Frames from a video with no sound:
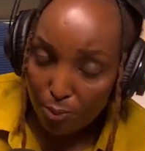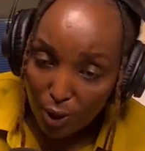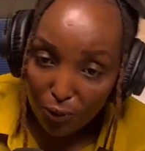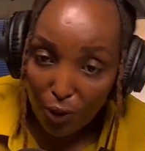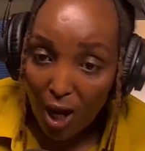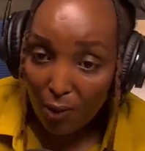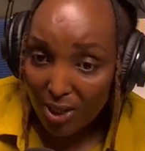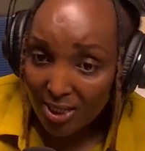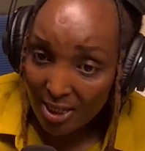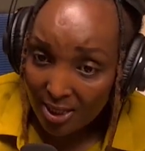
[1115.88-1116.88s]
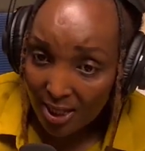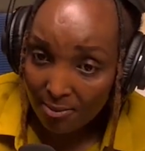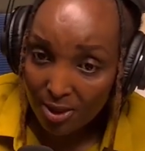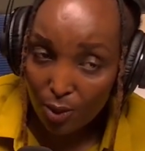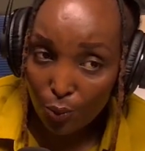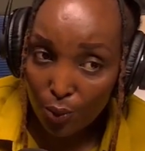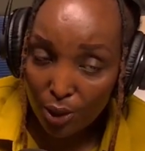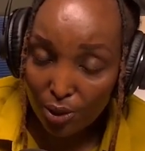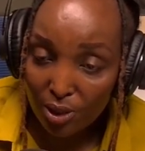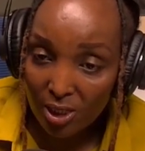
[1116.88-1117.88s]
For our systems, we
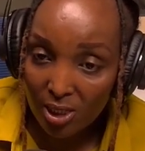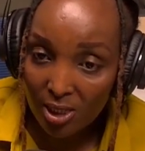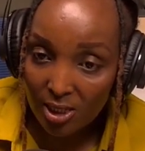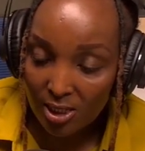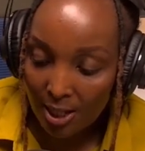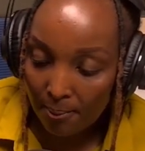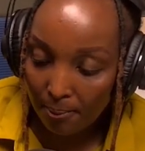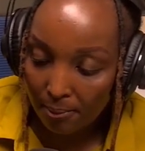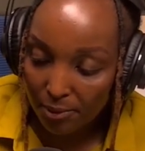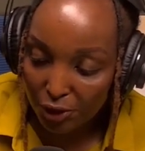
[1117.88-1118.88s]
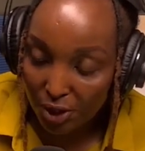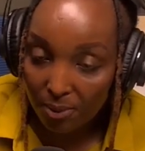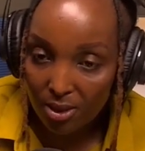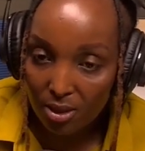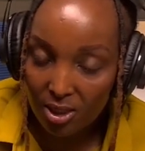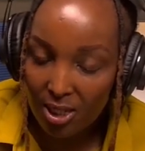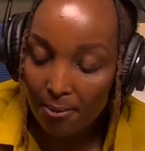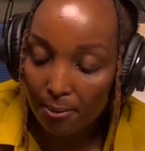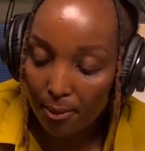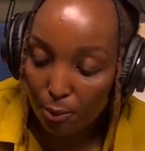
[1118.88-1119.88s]
use some chambers,
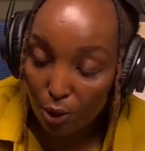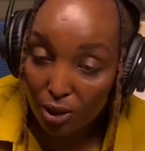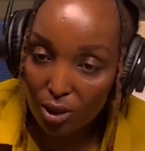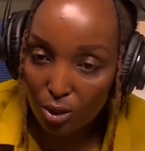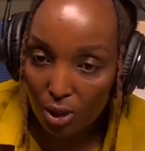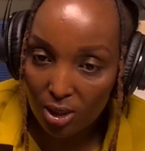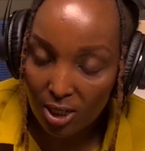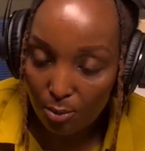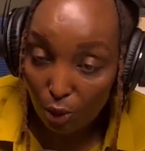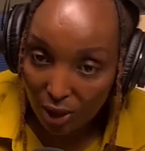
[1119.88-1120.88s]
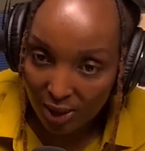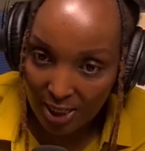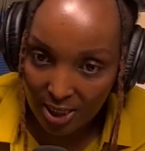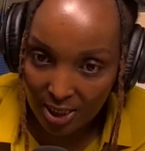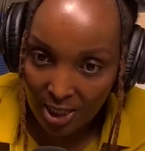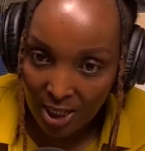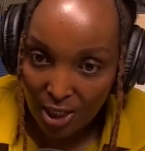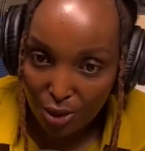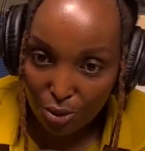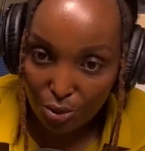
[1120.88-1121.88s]
some molders
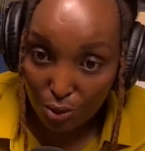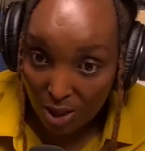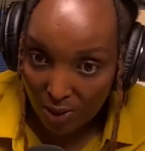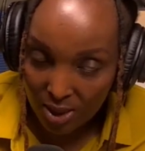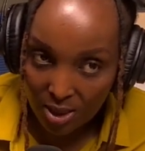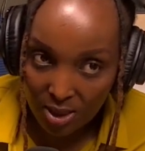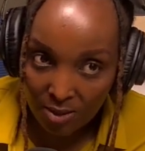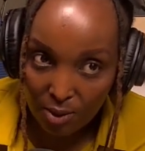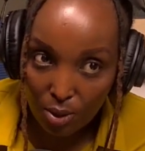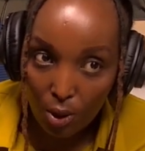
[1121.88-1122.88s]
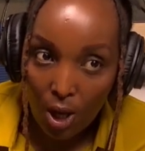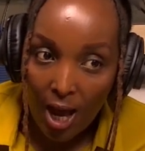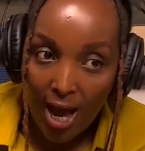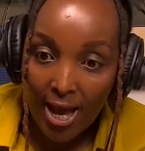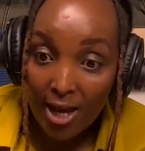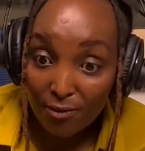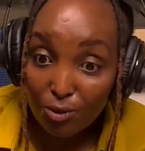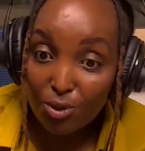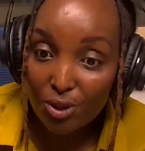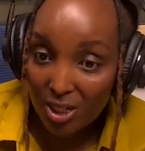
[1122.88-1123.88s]
to do our system. So I have
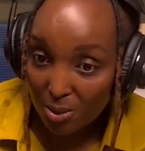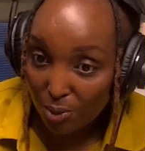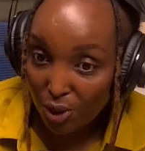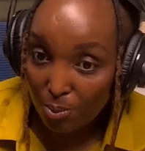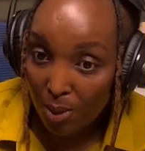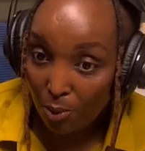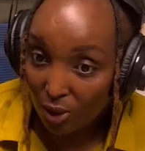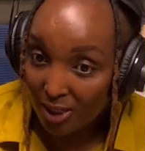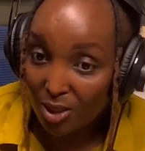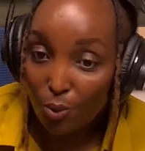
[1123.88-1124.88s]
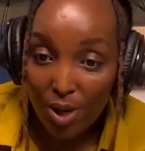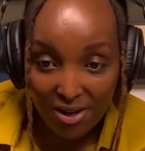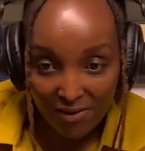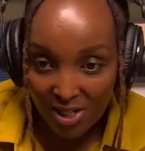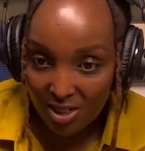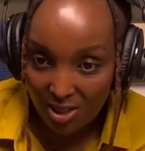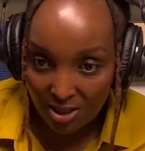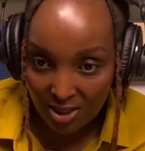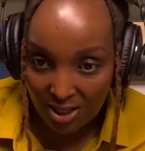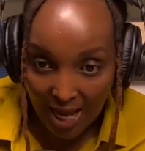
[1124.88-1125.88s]
to transport my molders wherever it
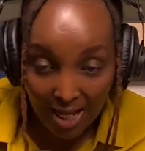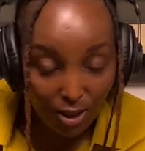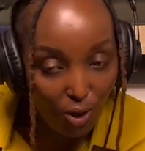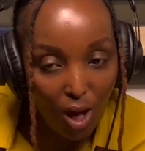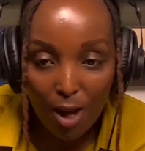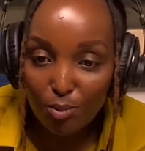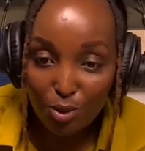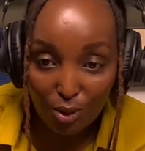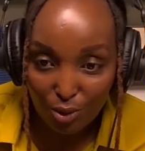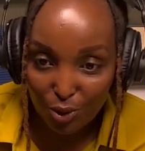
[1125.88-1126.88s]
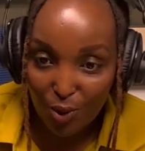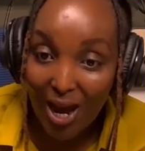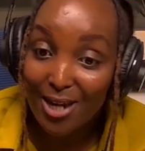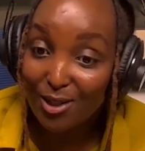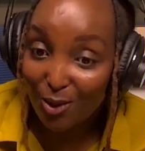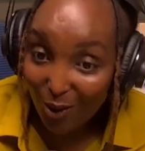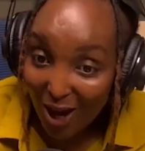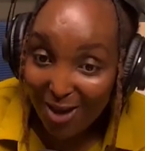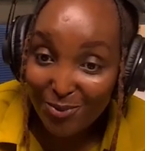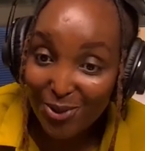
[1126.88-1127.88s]
is. I'll go up to Lodwar, I'll go
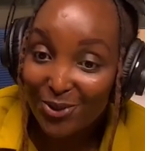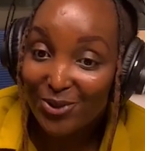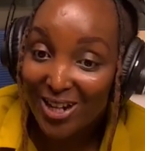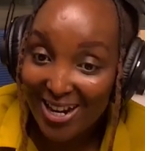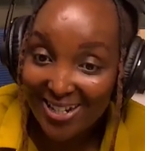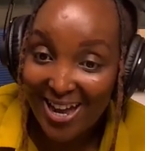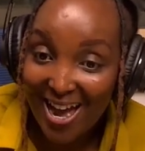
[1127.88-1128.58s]
up to Uganda.